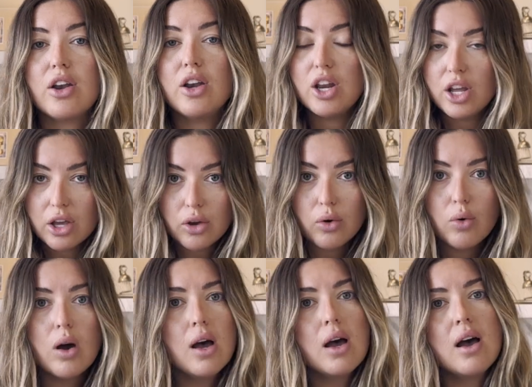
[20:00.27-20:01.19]
new,
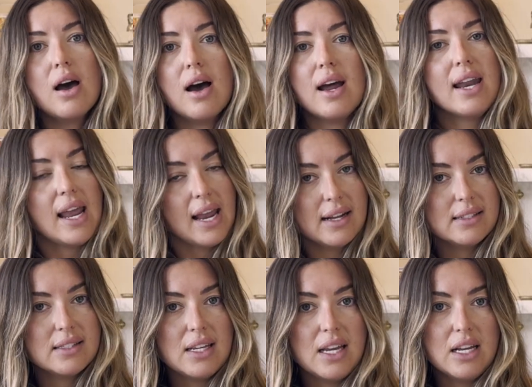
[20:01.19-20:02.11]
an
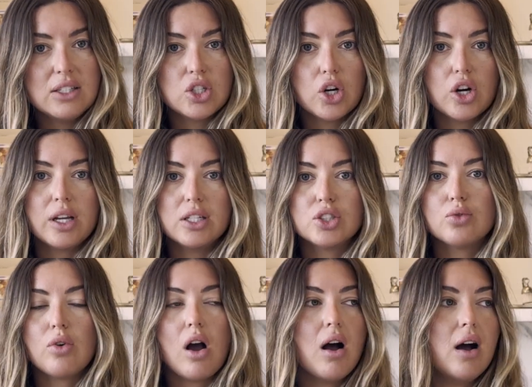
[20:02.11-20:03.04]
antique Turkish
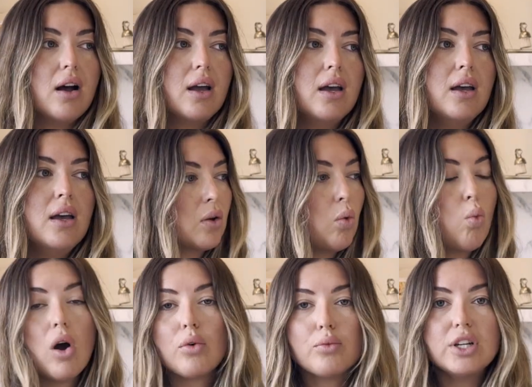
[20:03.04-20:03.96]
rug,
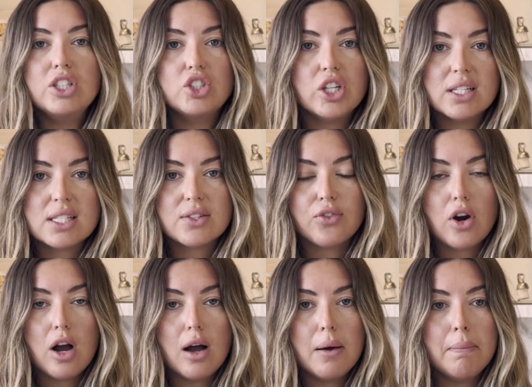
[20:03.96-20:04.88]
what region it's
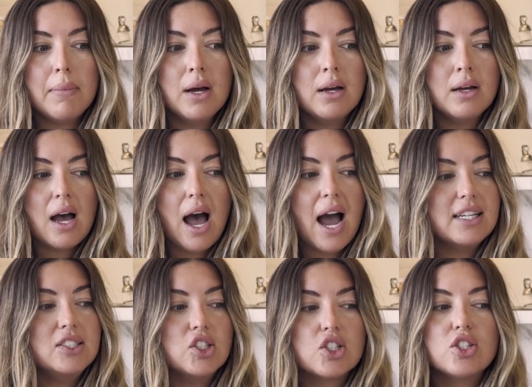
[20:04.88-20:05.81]
from. I
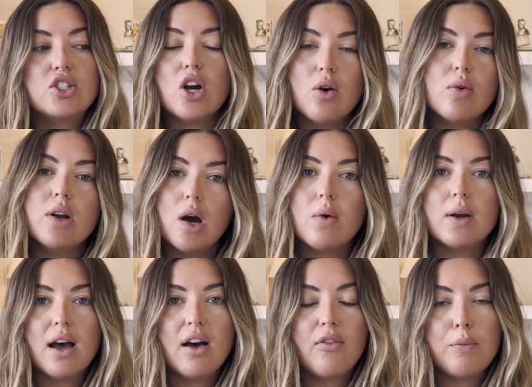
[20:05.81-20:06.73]
just don't know
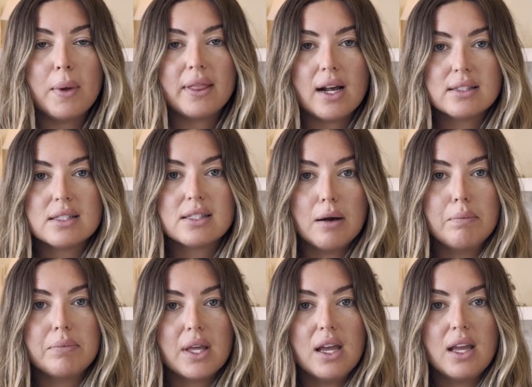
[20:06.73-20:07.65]
enough, but that's
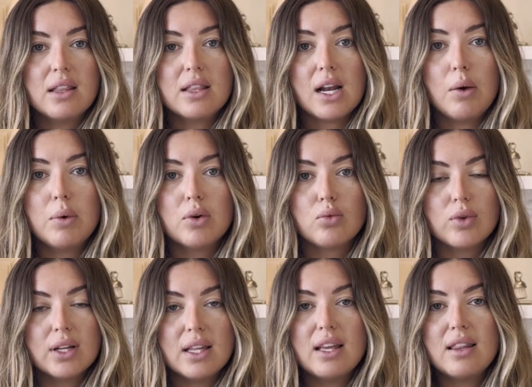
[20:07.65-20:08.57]
something that I would
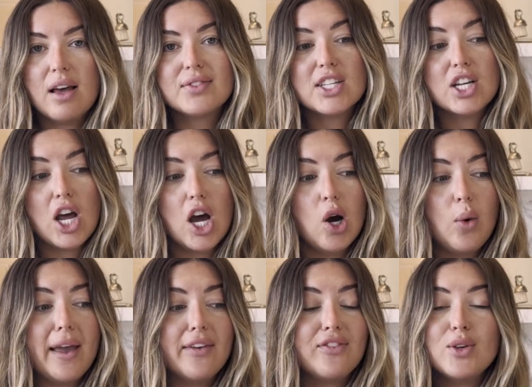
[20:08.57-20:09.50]
really love to know.
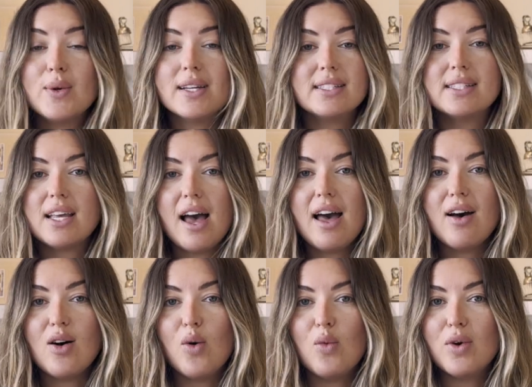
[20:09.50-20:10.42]
If you can
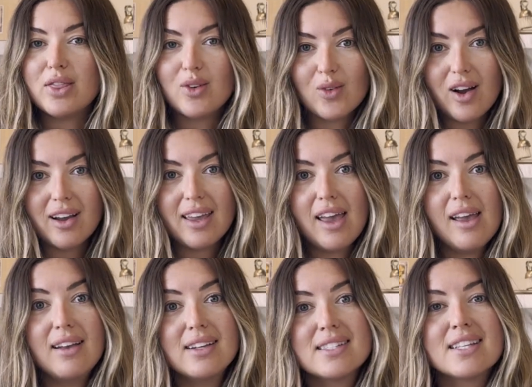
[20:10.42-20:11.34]
tell what the rug
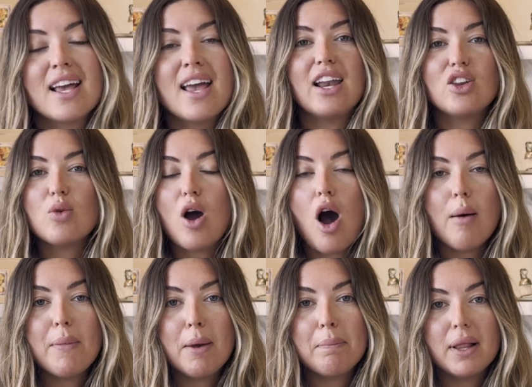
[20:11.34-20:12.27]
is and you
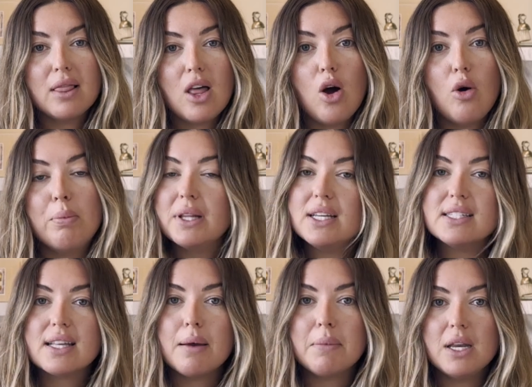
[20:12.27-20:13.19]
comment below, please
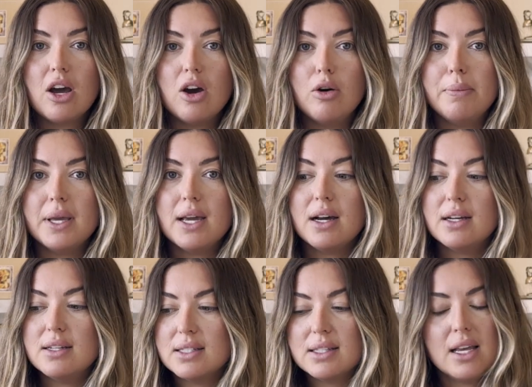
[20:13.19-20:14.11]
let me know
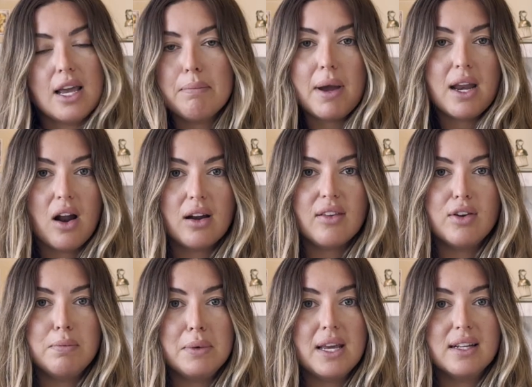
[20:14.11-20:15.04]
because it might not
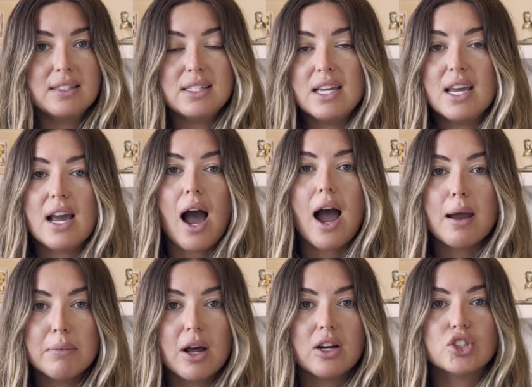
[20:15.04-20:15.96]
even be antique. I'm
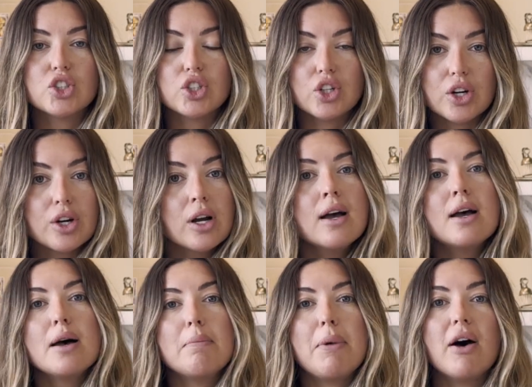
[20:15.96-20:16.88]
not sure.
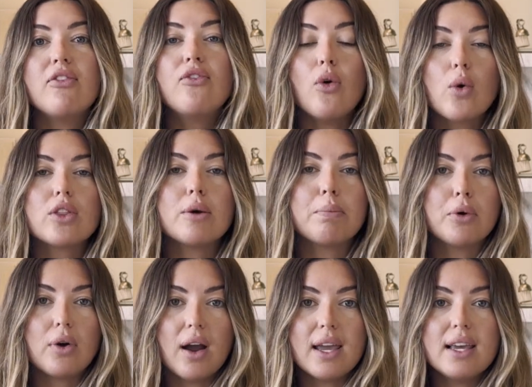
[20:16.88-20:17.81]
But for the
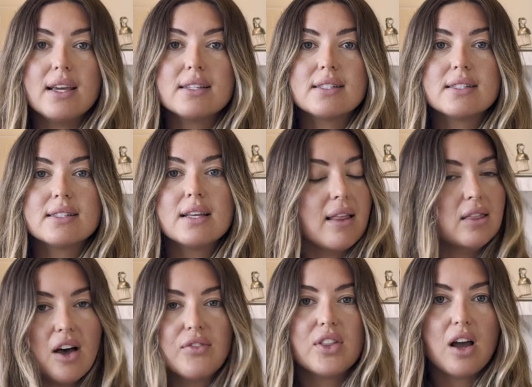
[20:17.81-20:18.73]
price, I
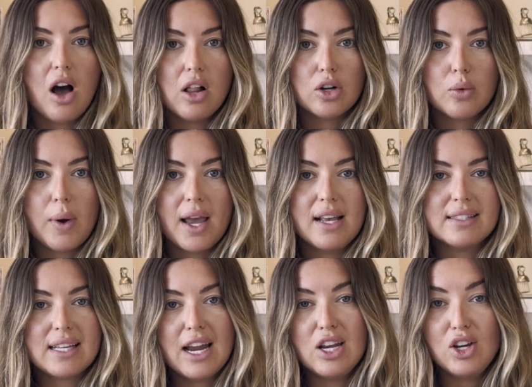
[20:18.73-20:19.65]
love the colorways.
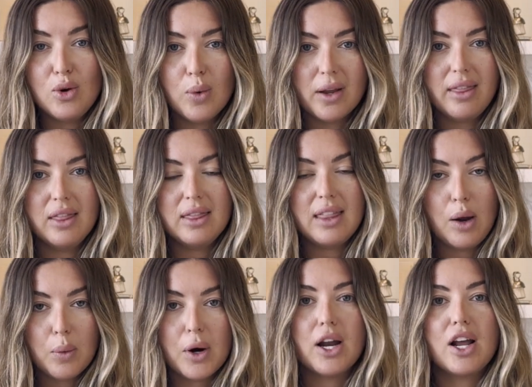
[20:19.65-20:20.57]
I knew where they
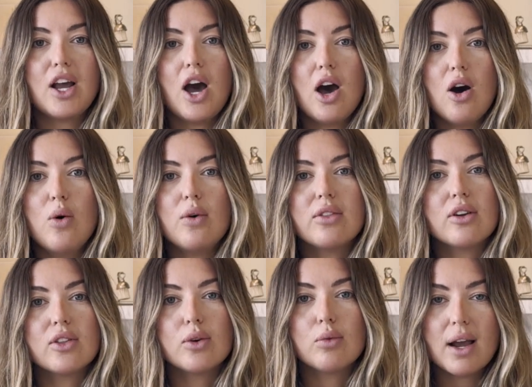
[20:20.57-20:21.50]
were going to go. They're
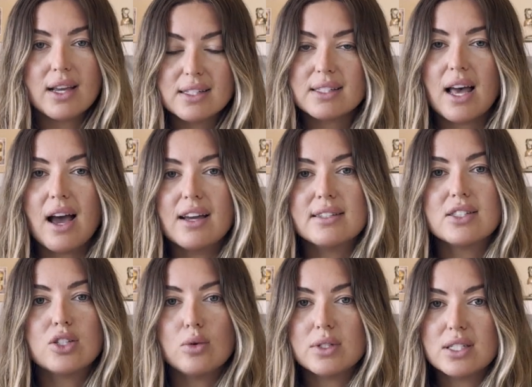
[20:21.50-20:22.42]
the right size,
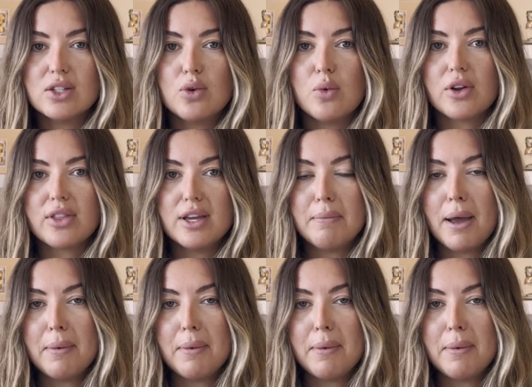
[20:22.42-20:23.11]
so it's still worth it in my